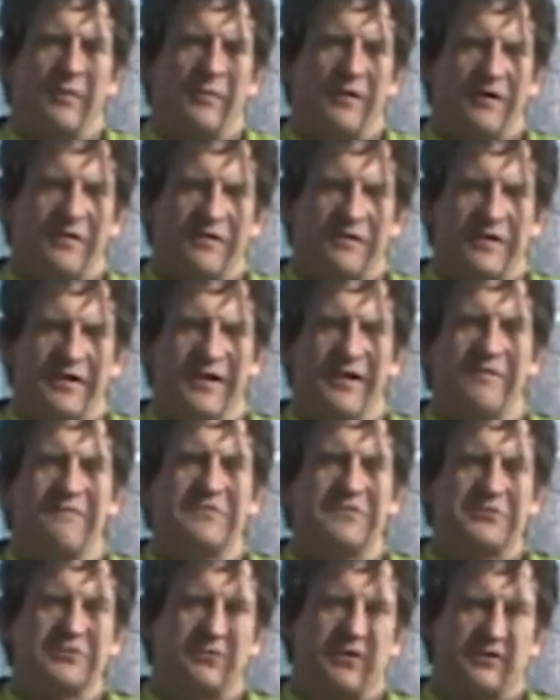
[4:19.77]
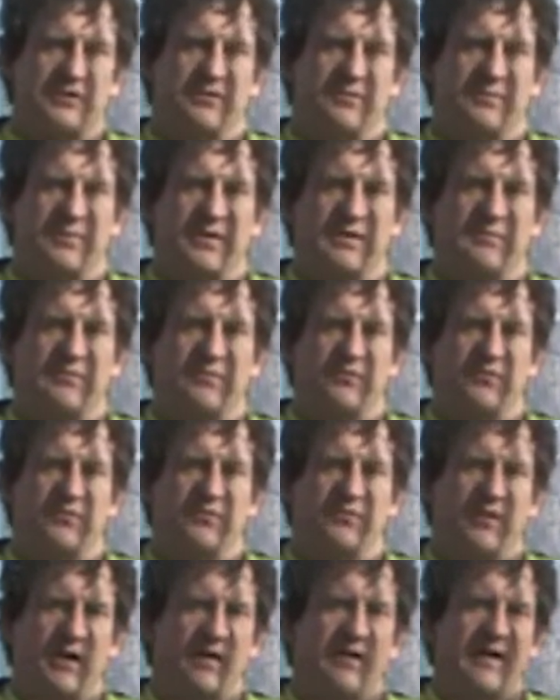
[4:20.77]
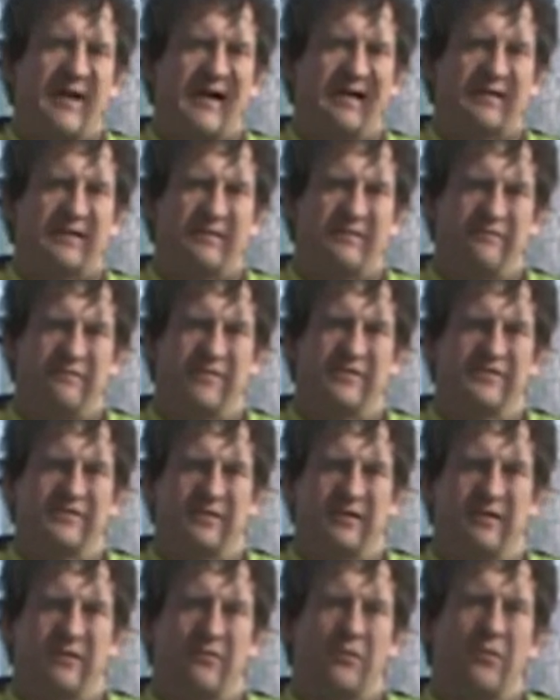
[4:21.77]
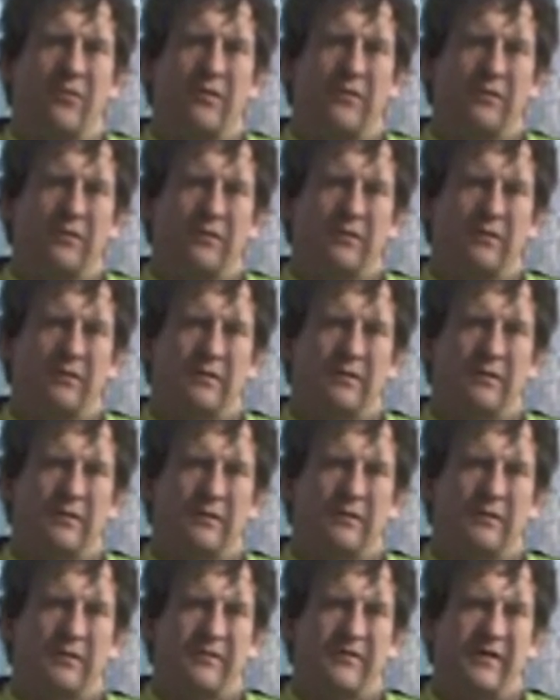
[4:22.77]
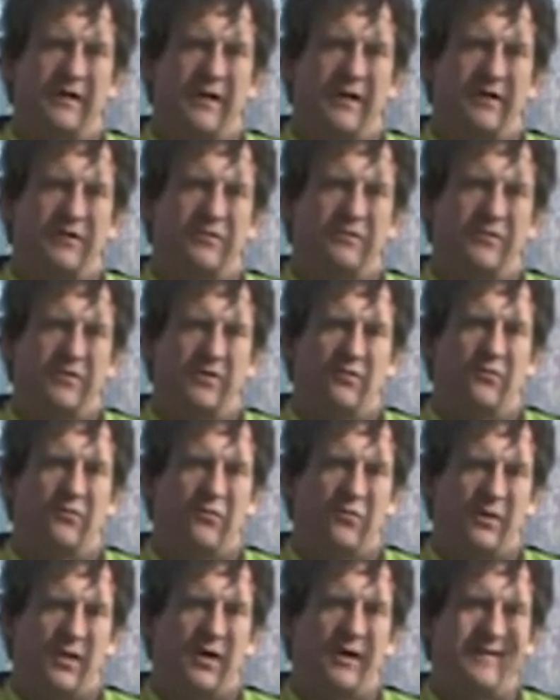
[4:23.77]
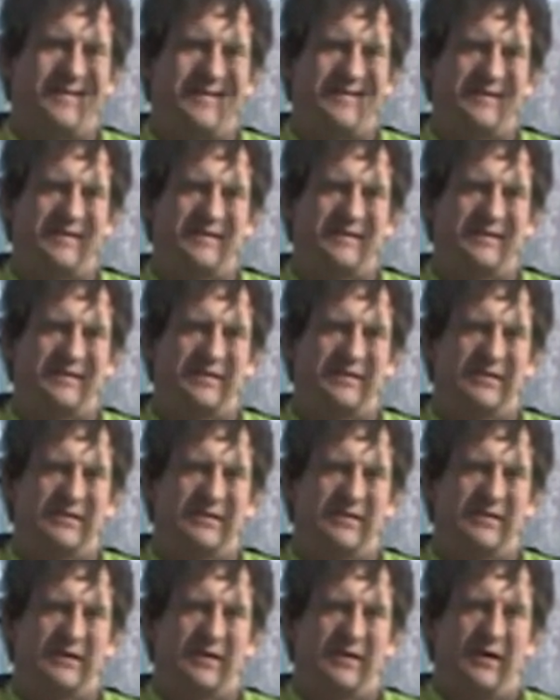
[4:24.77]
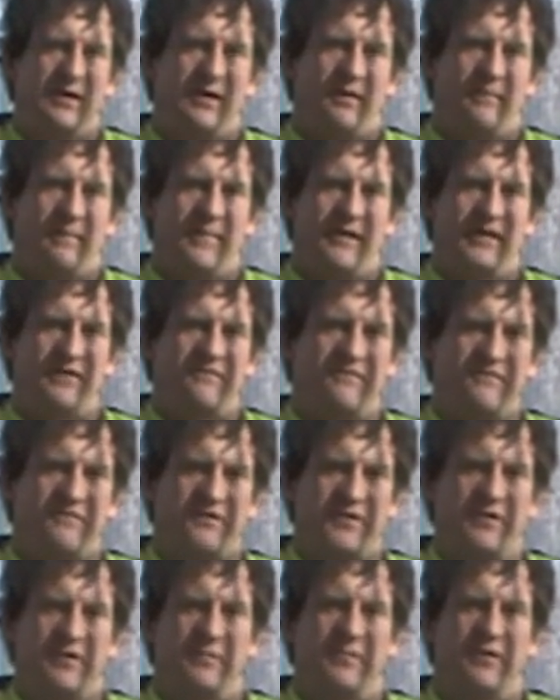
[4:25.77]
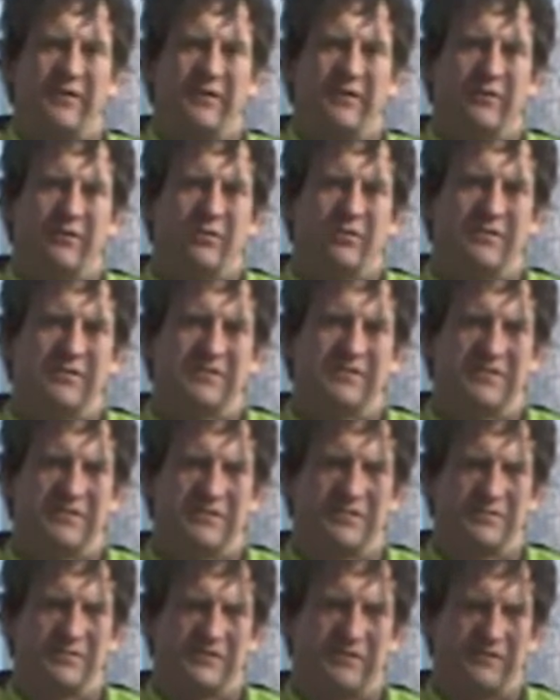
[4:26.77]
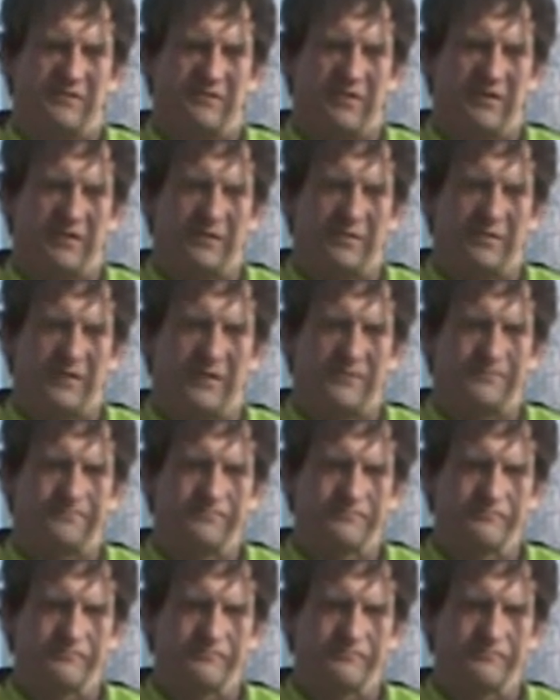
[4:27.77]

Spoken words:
But the infrastructure people are not convinced at all that you can run a mainframe in an open systems environment.